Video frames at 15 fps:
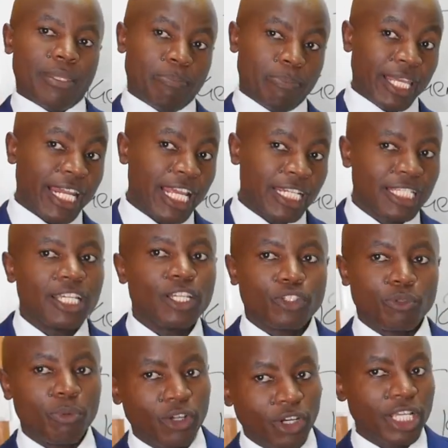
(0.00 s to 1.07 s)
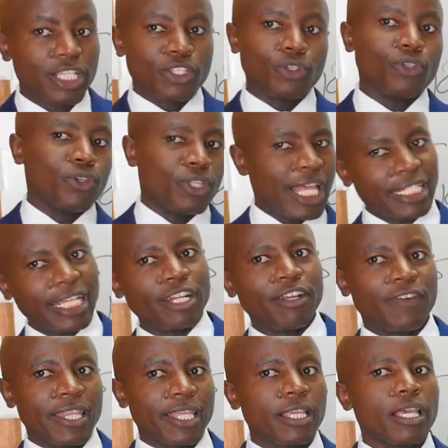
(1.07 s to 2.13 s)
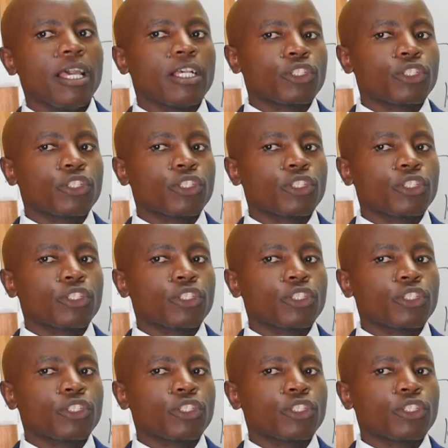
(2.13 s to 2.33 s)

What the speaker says: the parent, tomorrow is you, that kind of a thing.